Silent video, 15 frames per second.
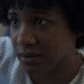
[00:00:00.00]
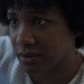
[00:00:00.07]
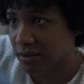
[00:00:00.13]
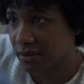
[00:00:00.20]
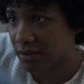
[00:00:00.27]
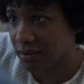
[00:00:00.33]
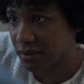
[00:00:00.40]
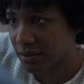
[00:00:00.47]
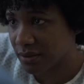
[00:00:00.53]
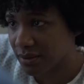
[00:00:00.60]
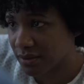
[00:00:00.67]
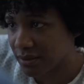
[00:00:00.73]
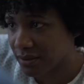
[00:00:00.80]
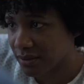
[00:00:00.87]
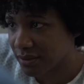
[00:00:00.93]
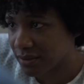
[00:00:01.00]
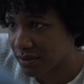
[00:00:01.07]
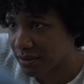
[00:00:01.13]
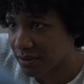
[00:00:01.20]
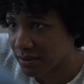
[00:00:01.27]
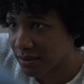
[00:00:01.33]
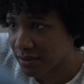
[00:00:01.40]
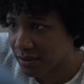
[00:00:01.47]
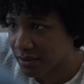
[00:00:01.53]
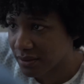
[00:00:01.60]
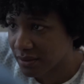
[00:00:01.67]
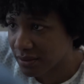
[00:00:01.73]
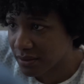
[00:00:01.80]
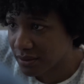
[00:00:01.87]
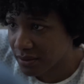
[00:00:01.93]

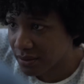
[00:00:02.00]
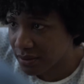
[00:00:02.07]
No one is speaking in this clip.